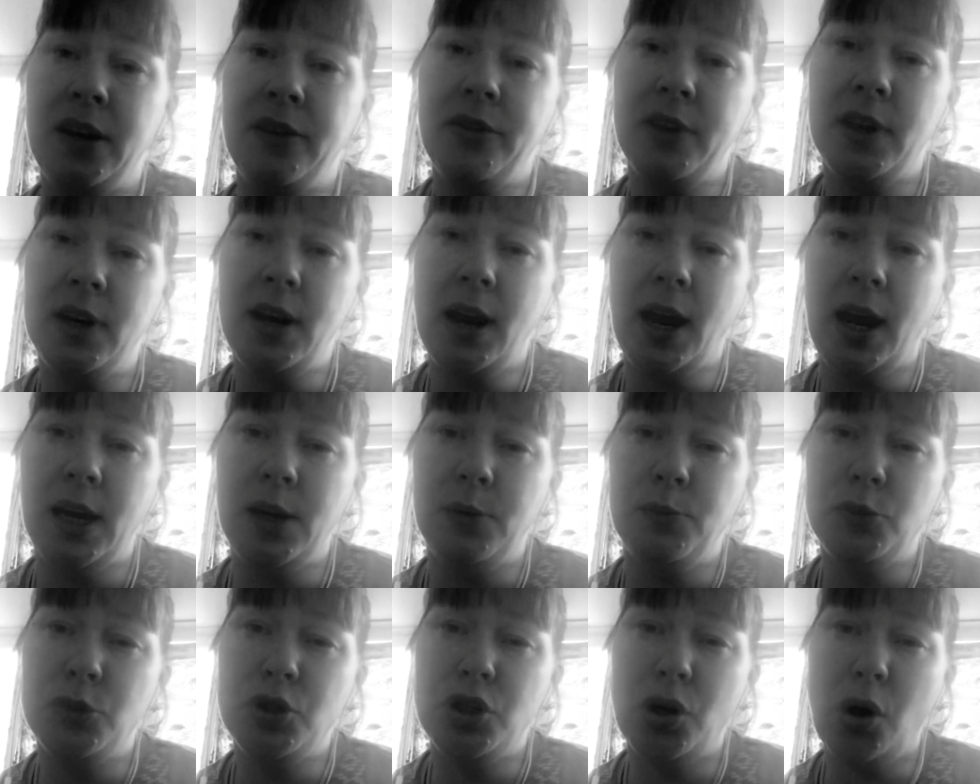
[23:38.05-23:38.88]
I'm getting the
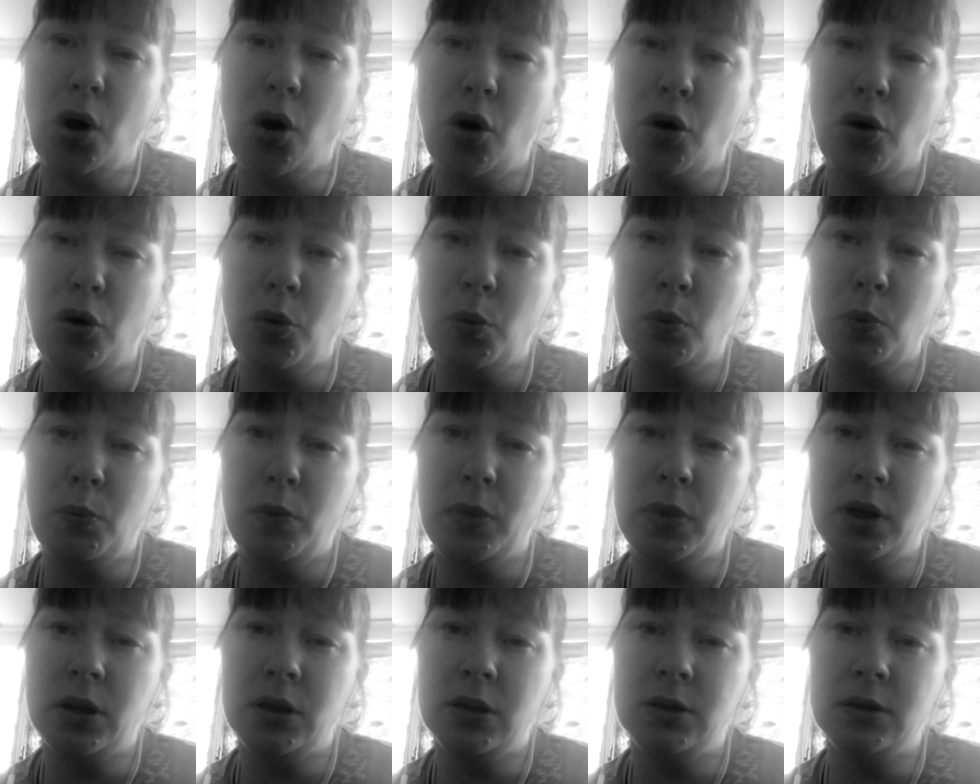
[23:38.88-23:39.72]
name
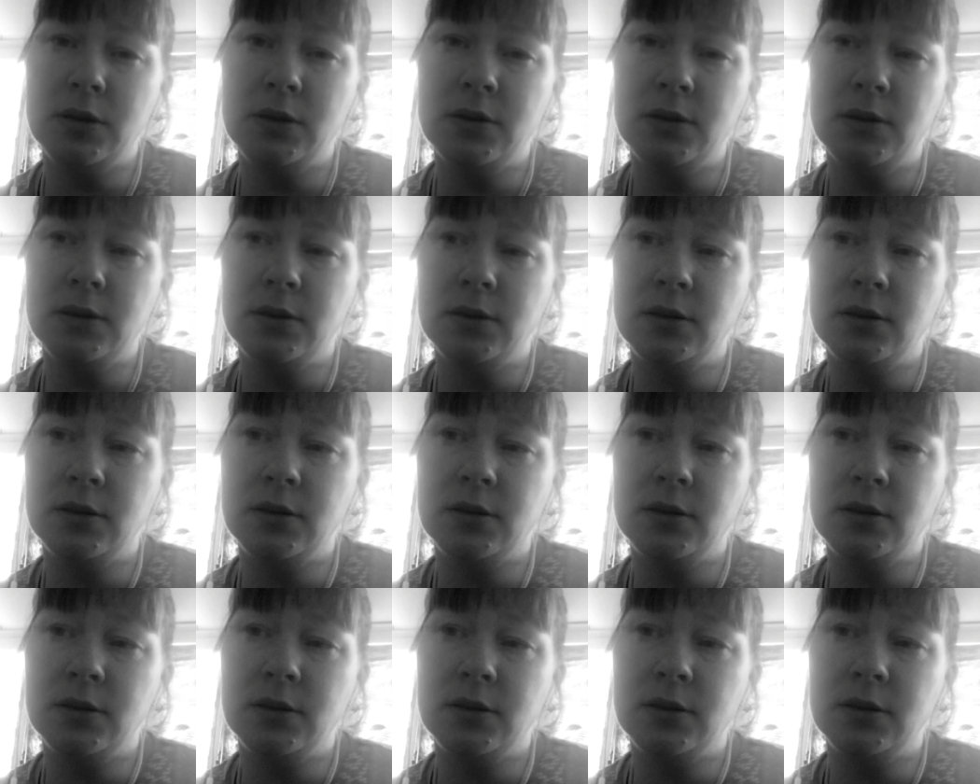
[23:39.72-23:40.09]
Tom.